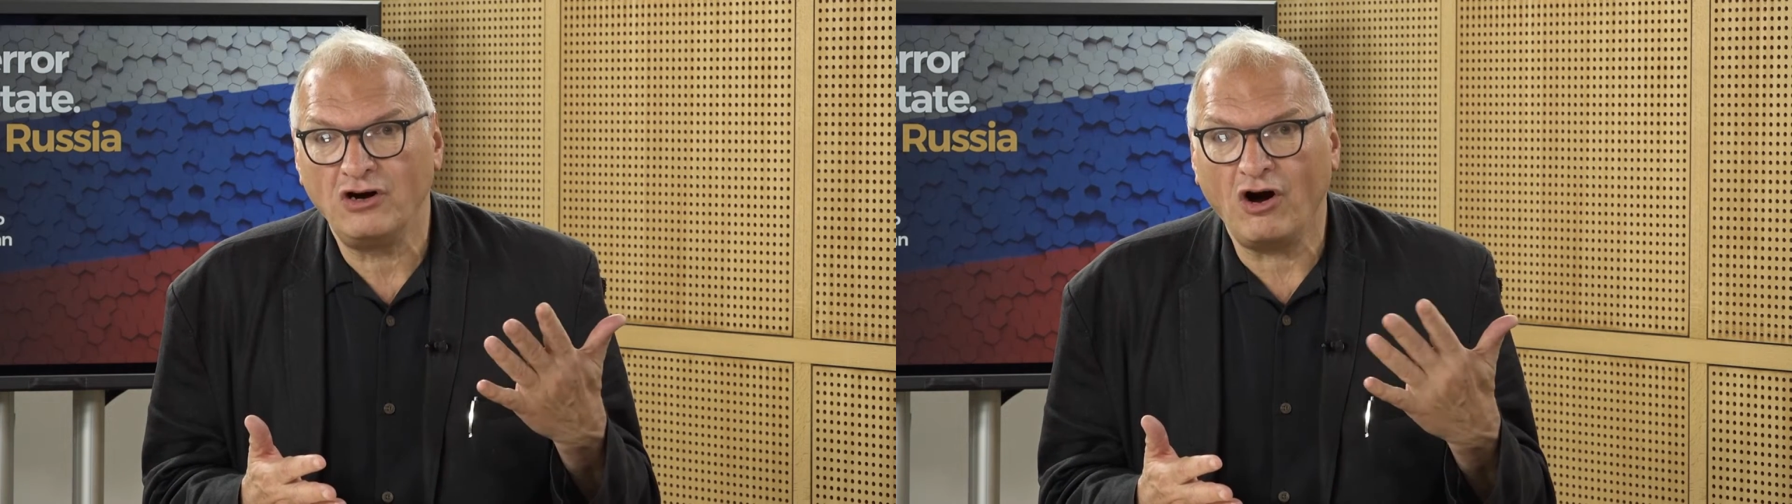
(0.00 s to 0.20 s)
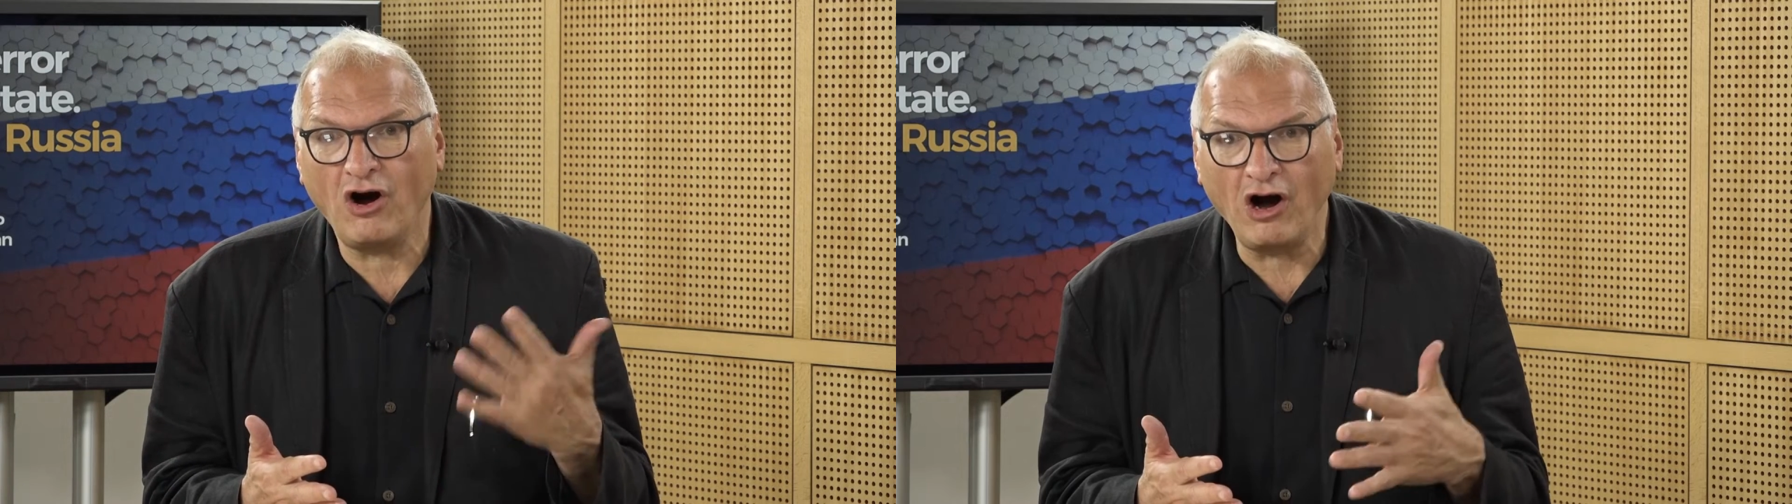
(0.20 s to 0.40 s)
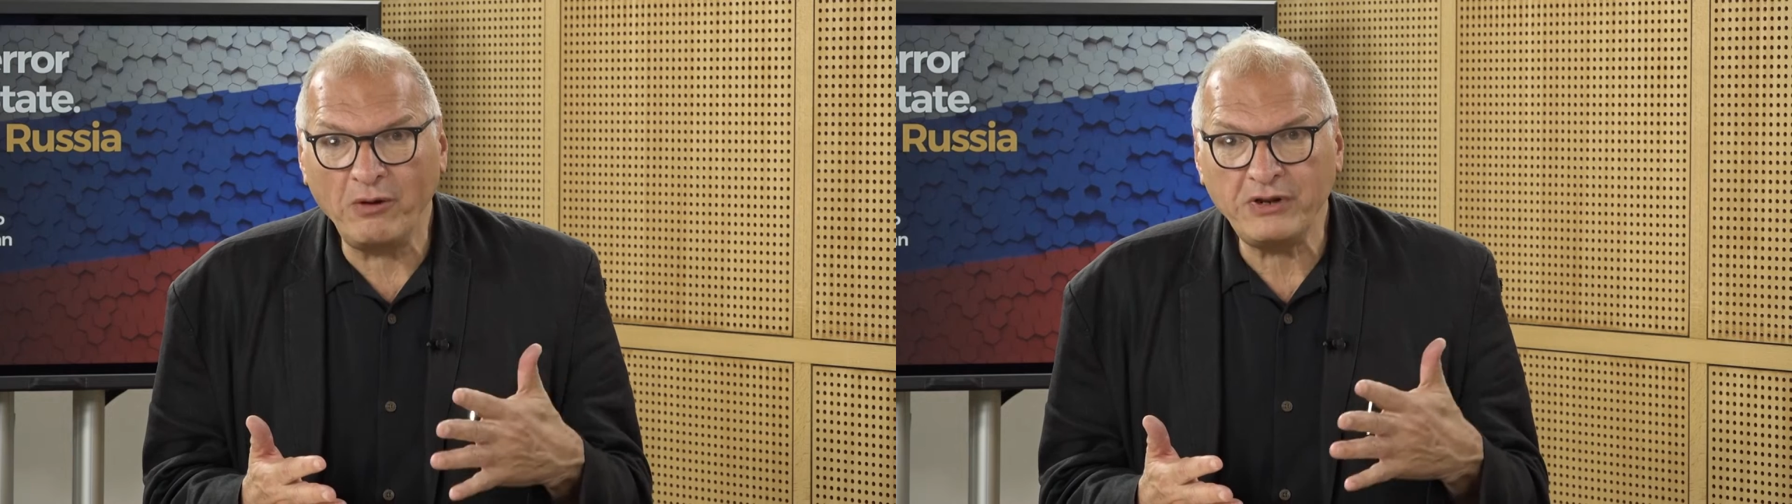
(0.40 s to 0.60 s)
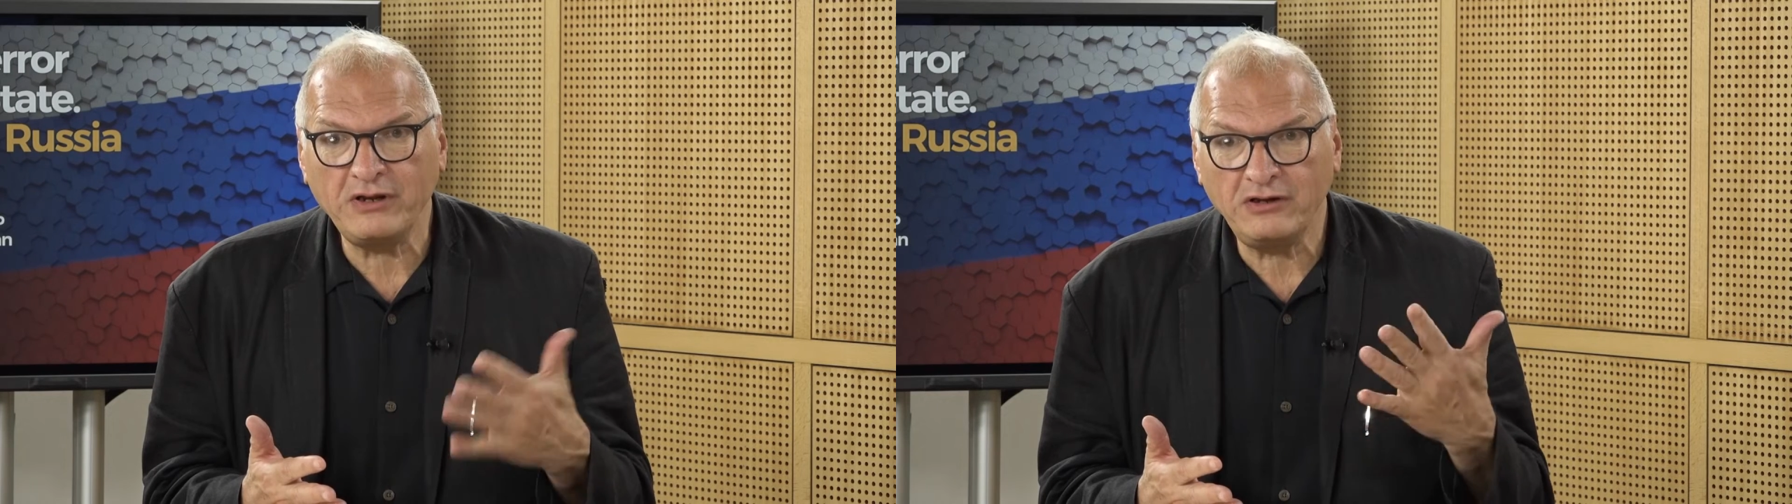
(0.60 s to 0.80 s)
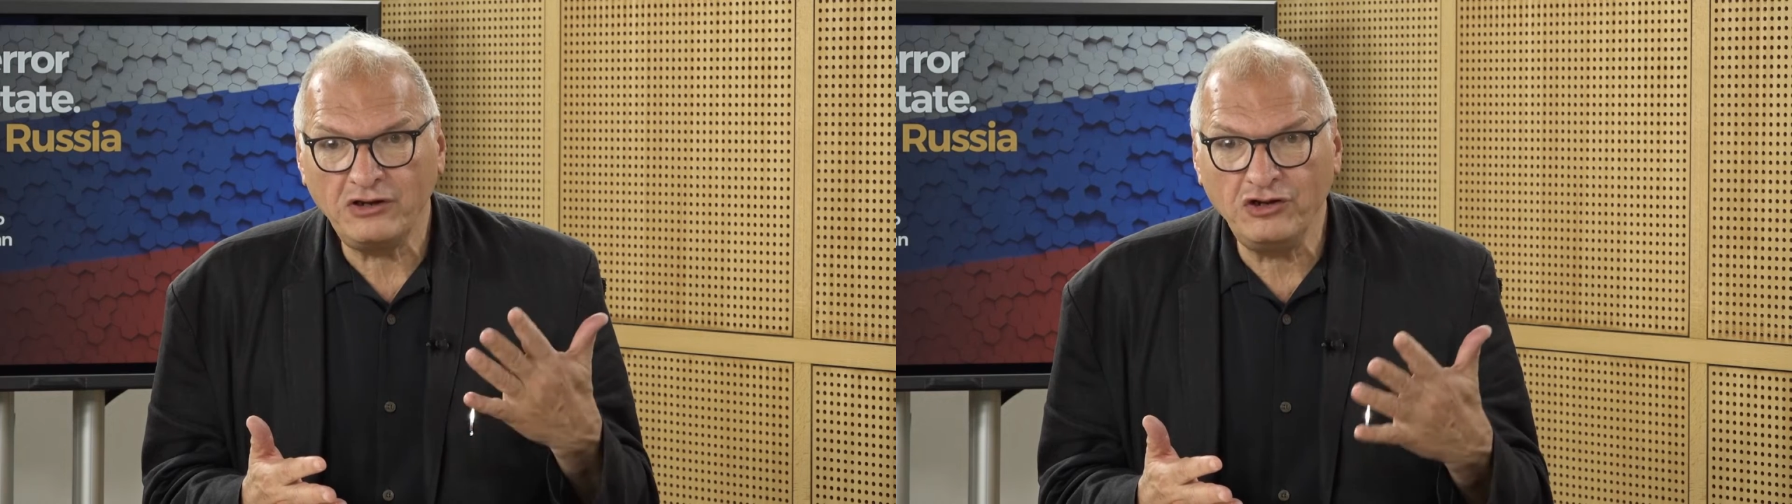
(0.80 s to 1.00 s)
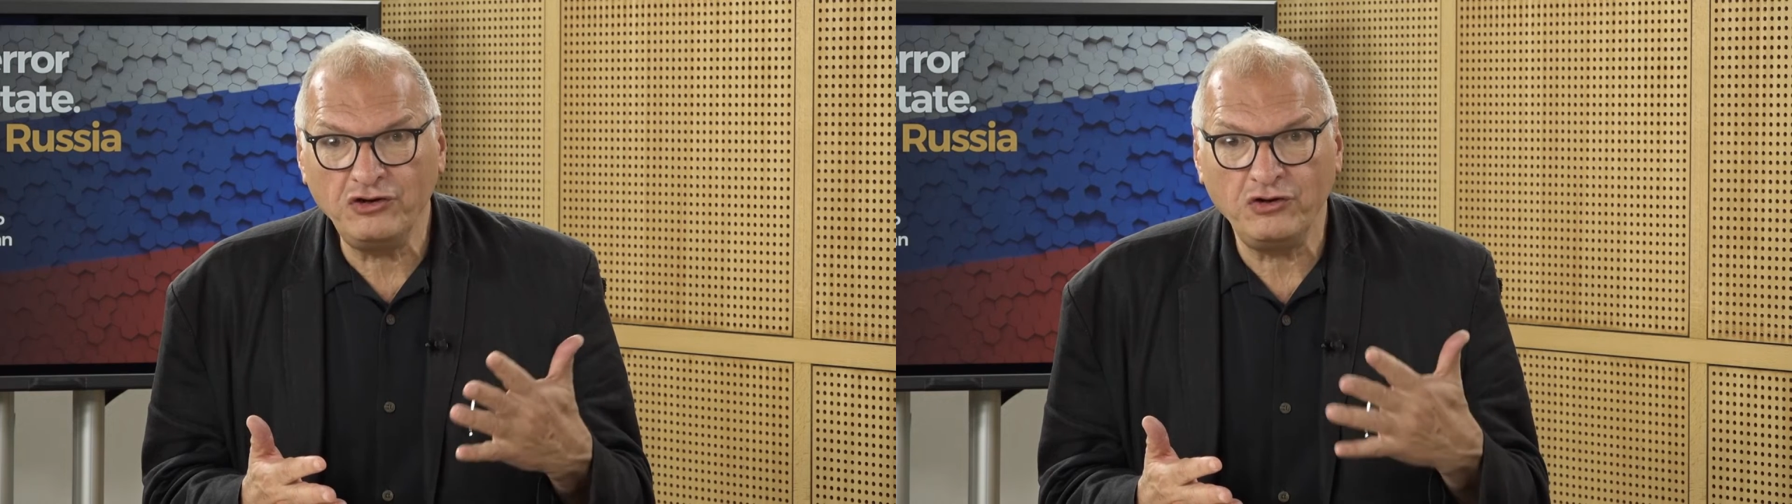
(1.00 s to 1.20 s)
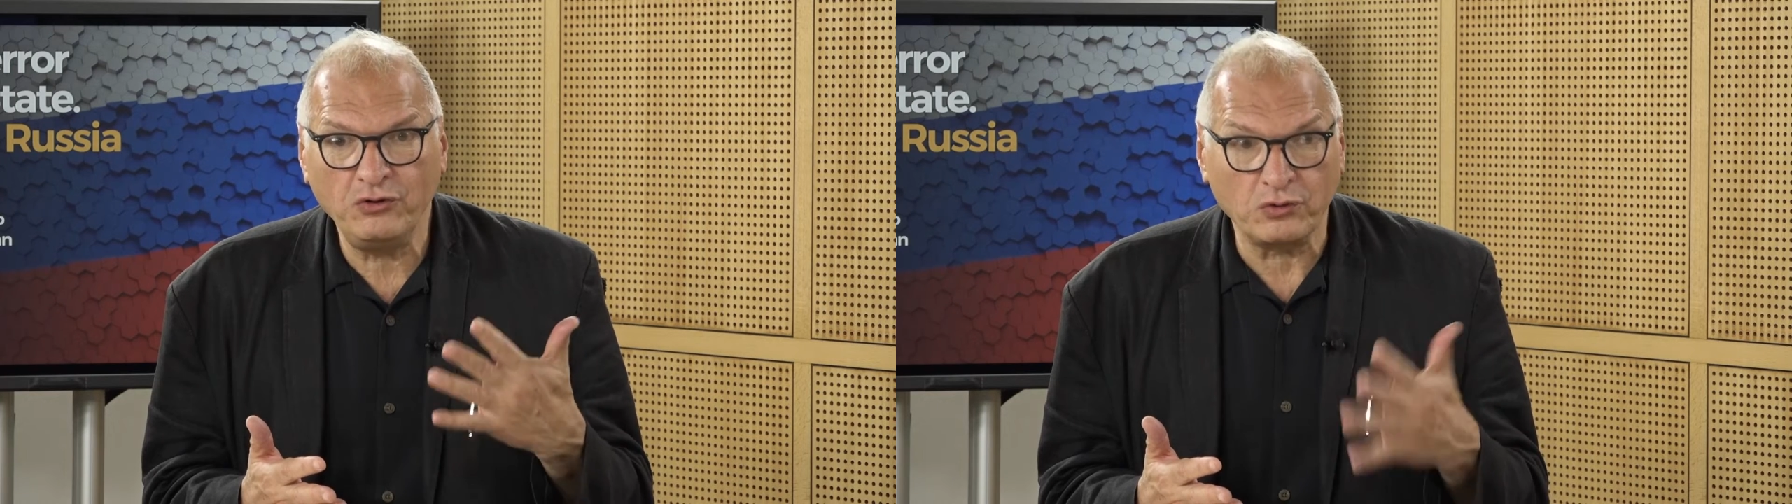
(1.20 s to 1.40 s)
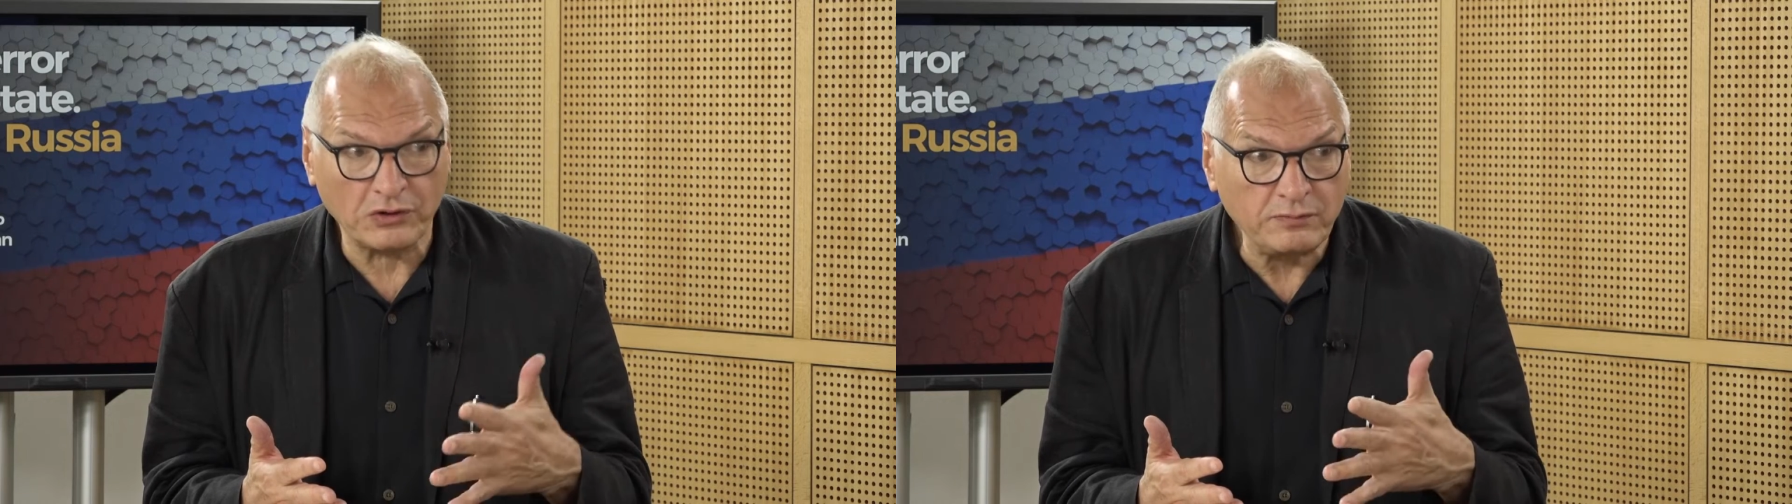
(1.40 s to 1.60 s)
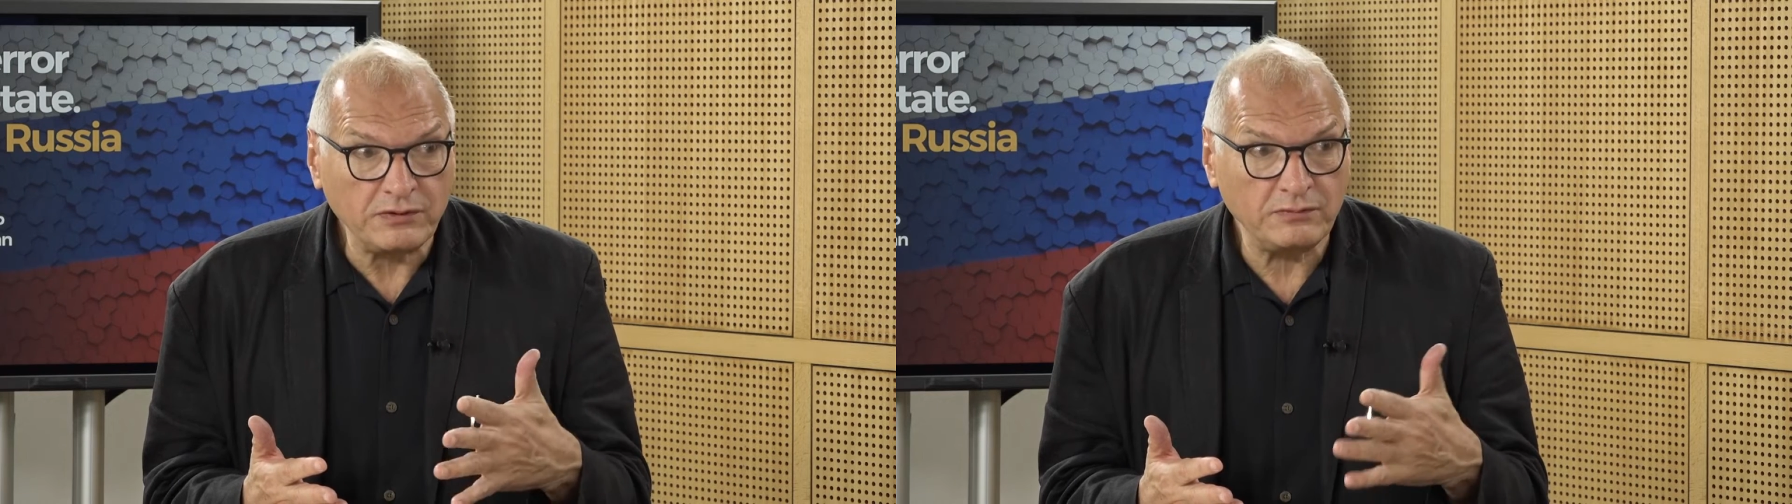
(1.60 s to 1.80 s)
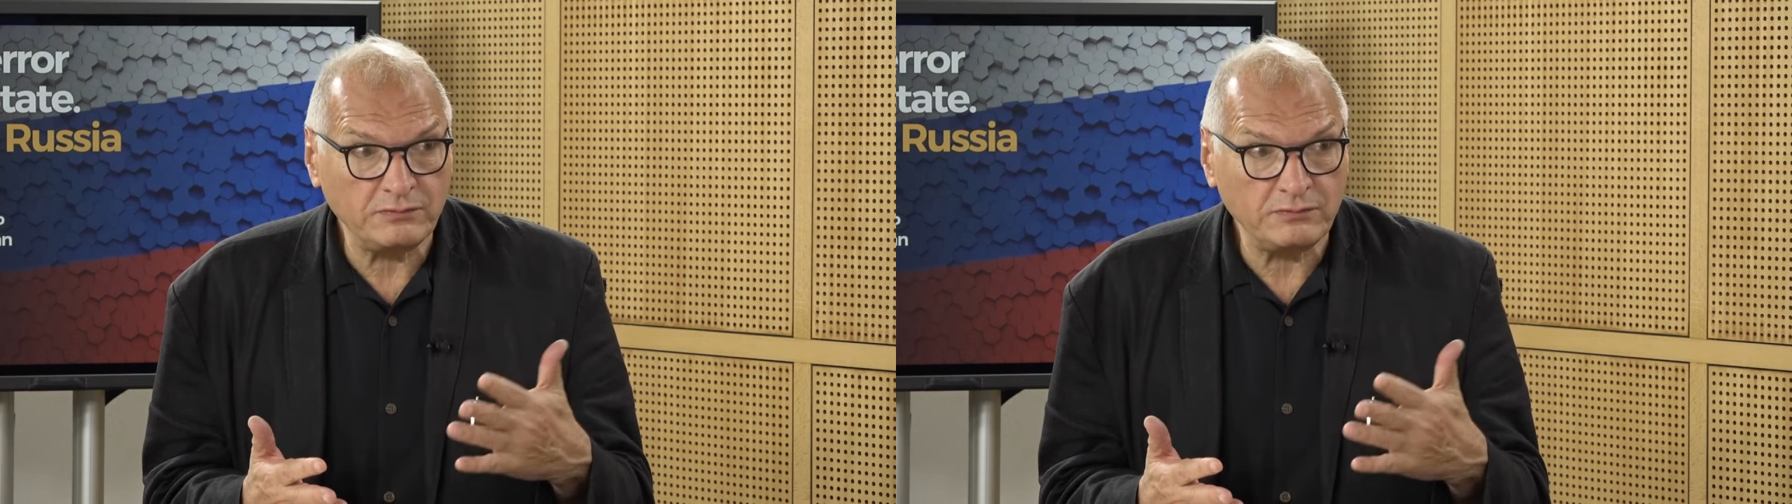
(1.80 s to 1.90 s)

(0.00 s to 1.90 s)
army in Europe,